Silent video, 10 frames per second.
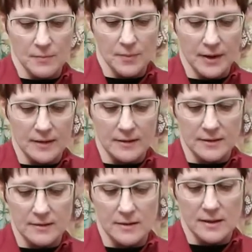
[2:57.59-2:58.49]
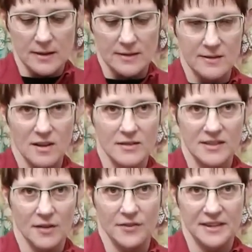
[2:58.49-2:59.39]
but this is all
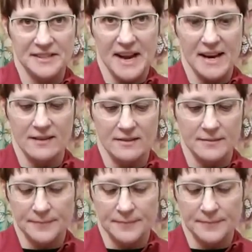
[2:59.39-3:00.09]
self-contained,